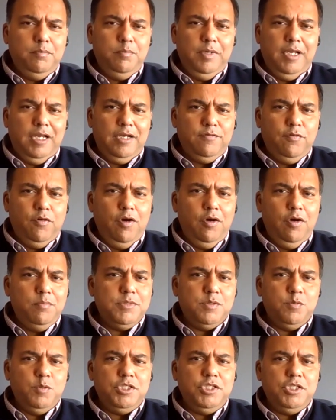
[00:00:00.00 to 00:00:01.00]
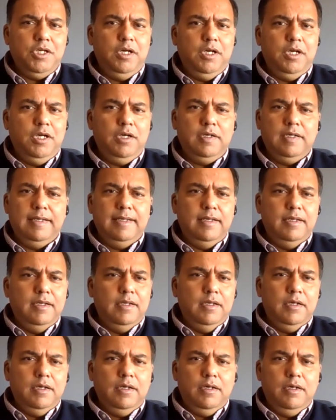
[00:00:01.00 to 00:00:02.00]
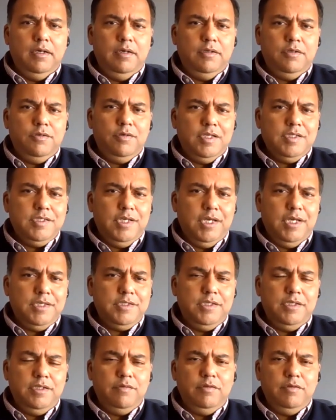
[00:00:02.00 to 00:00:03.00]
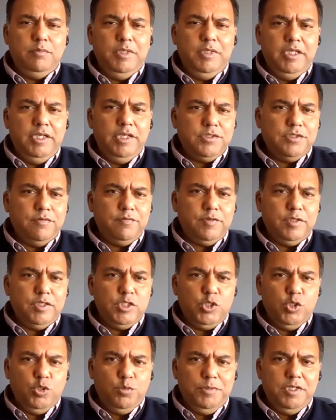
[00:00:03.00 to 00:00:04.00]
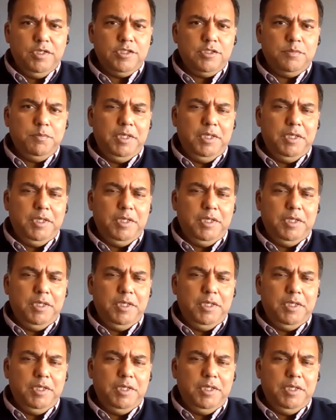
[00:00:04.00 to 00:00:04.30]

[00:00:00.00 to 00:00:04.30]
platforms which are uh, transacting with millions of consumers.